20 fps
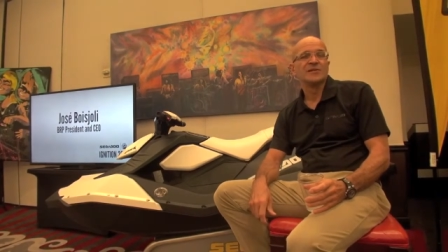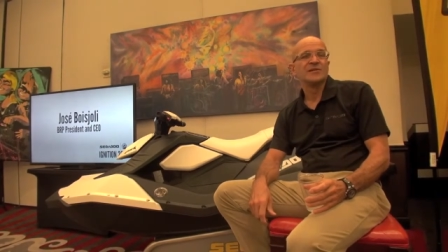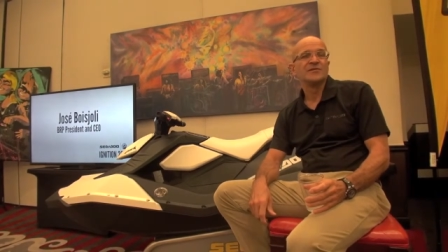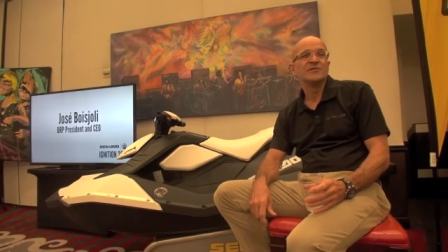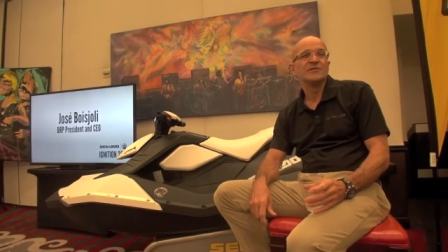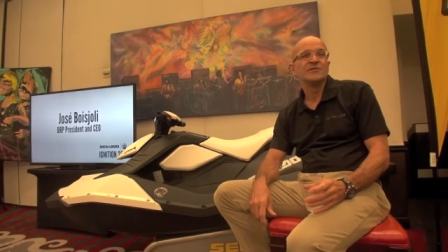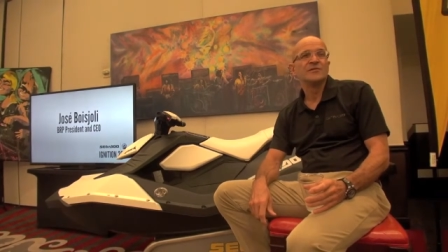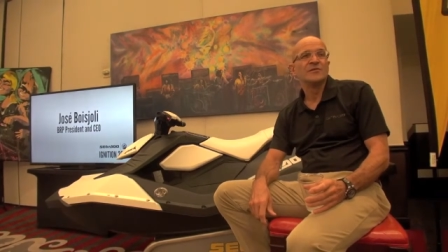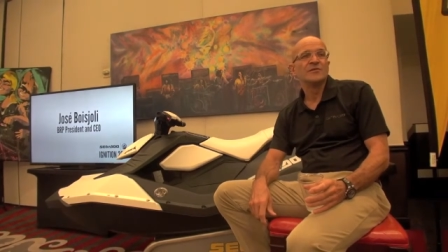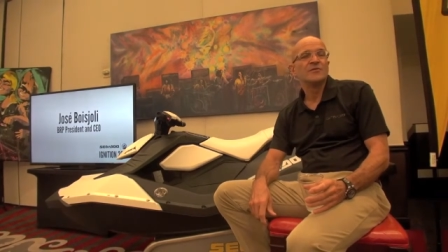
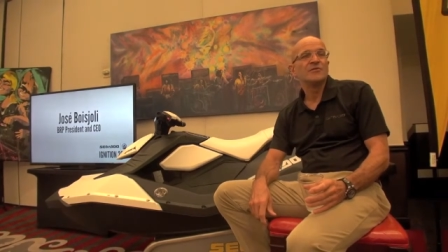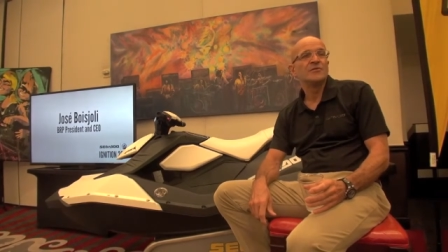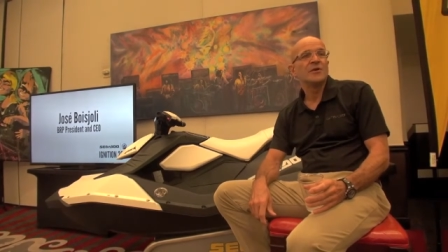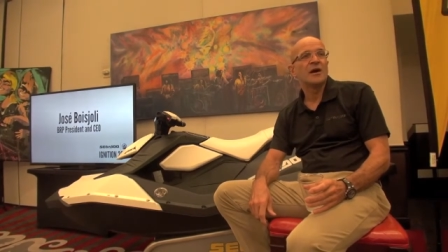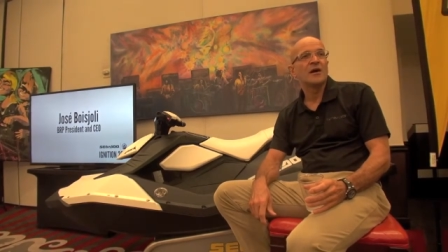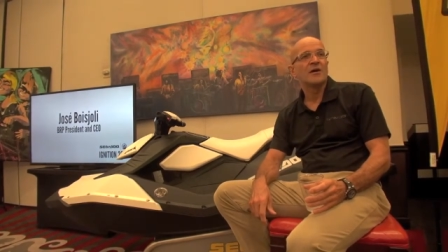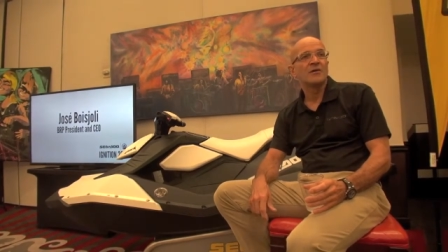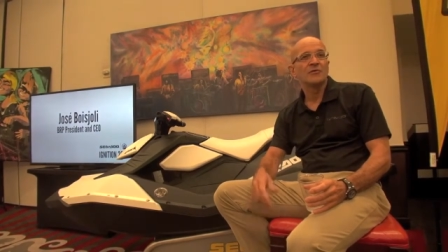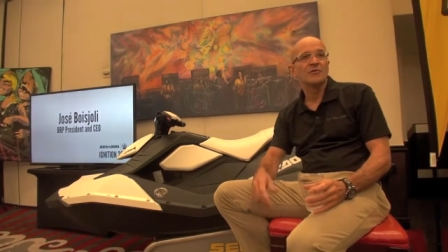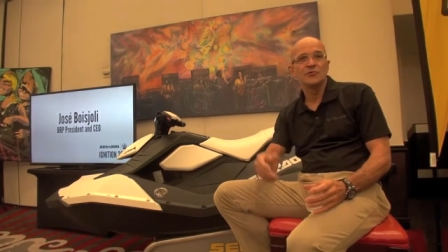didn't know
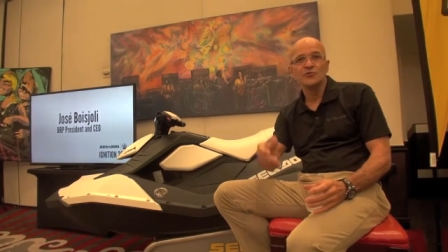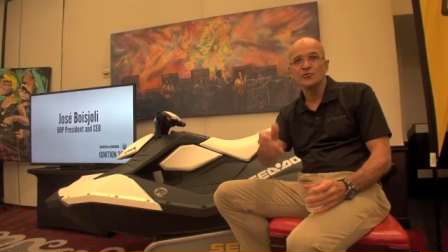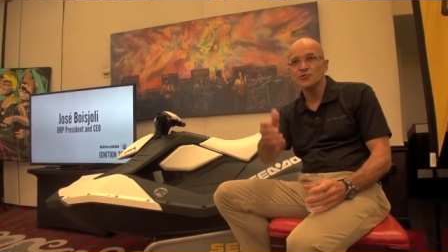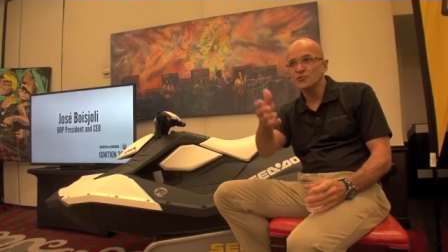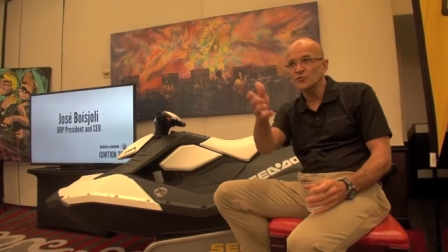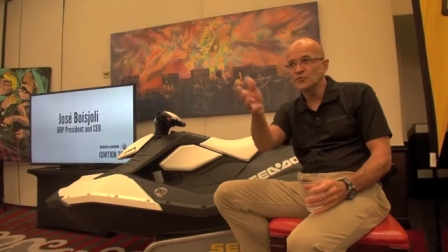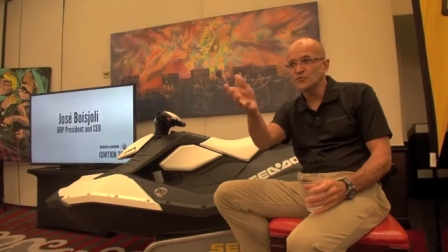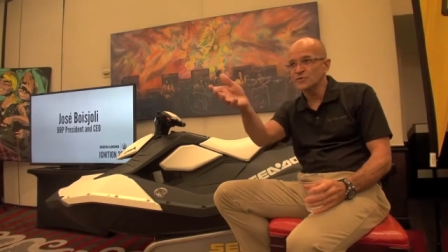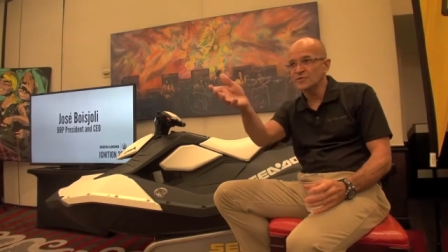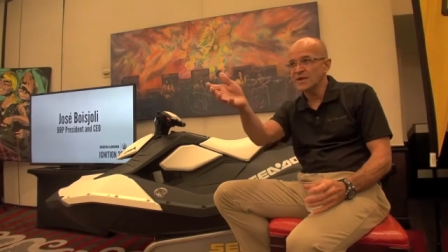how you
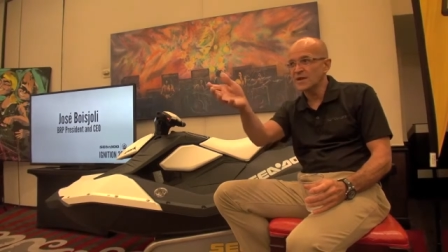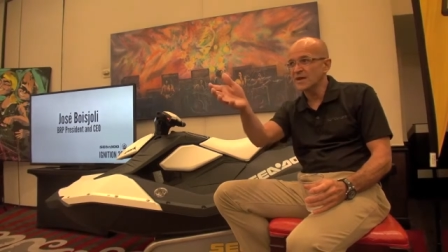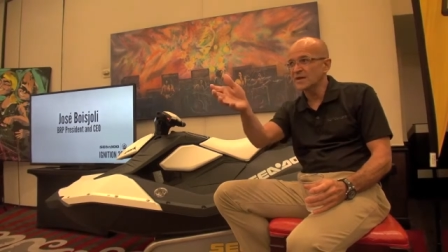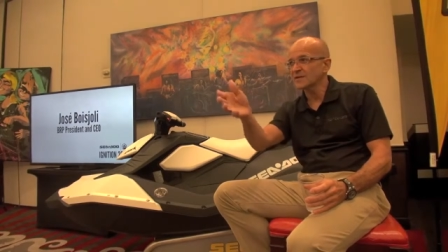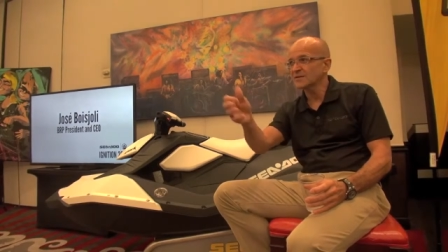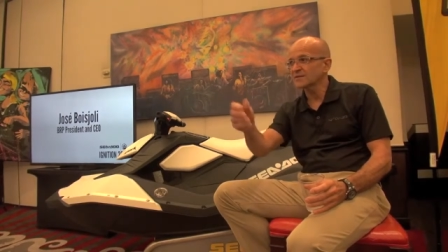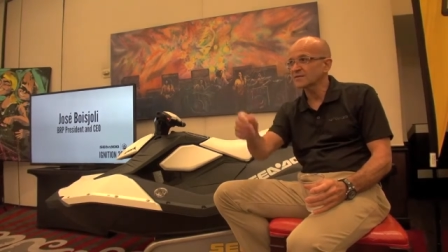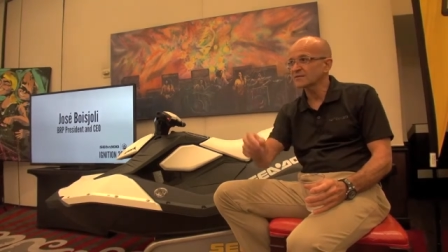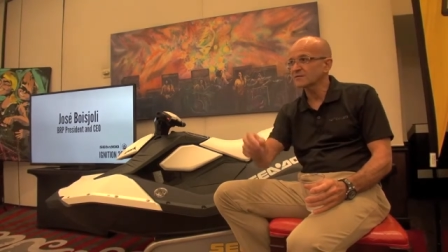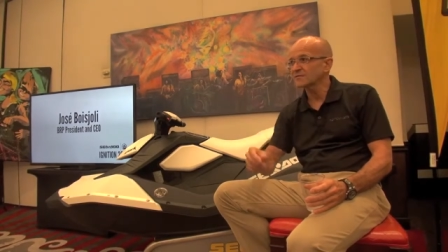would react
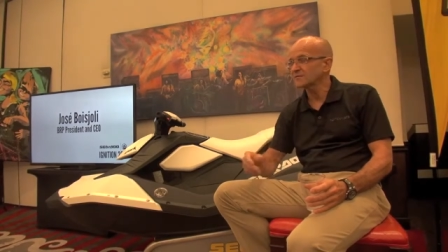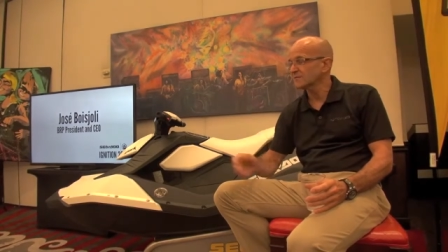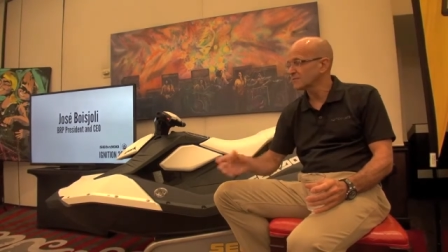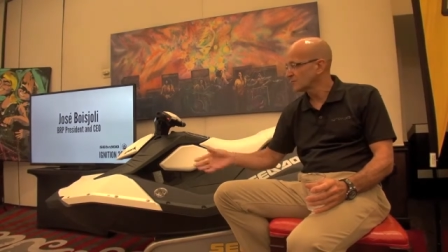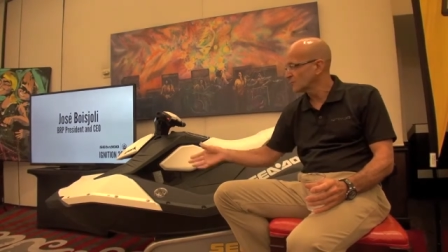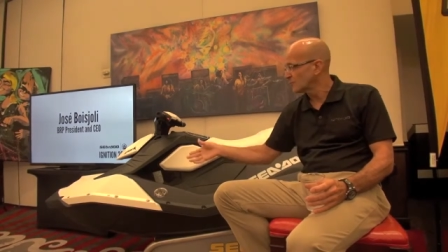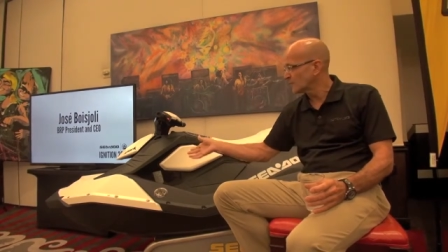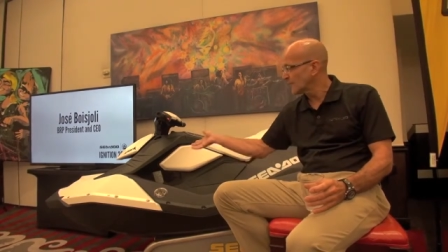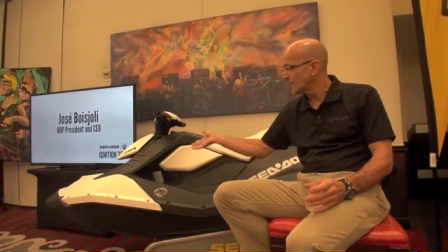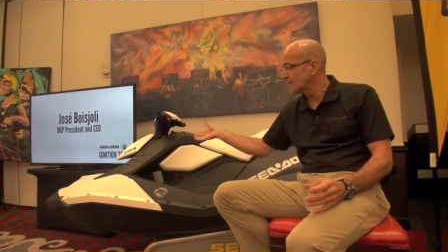
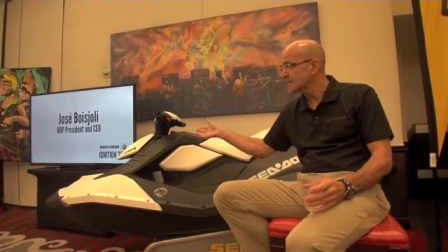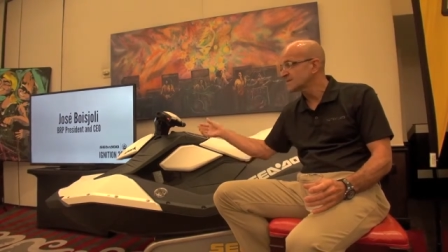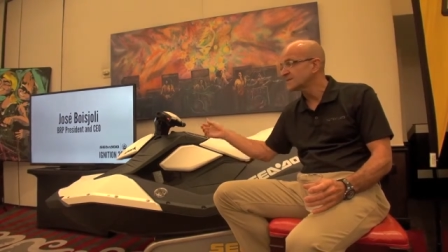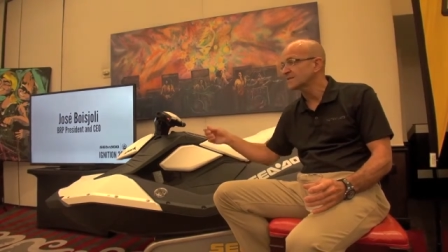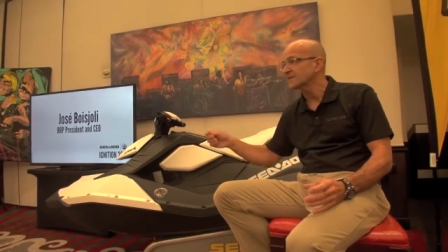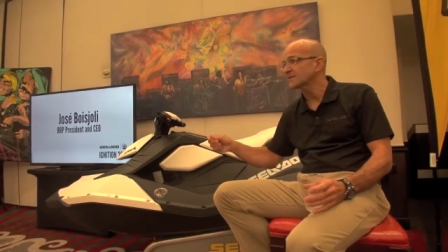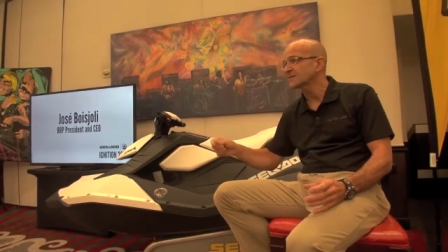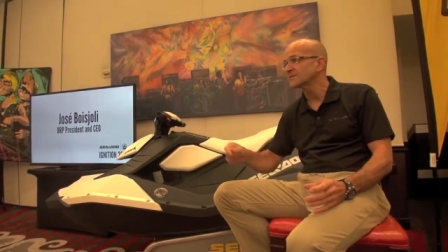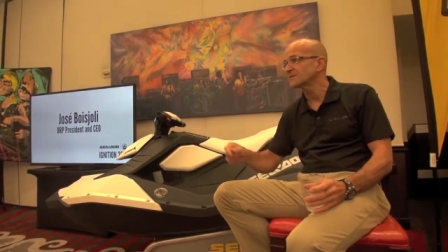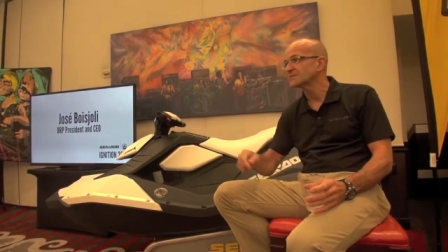to
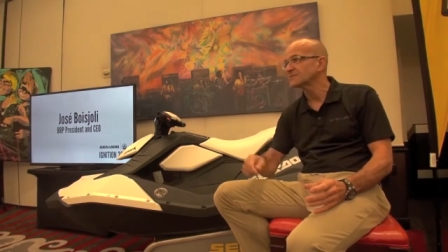plastic.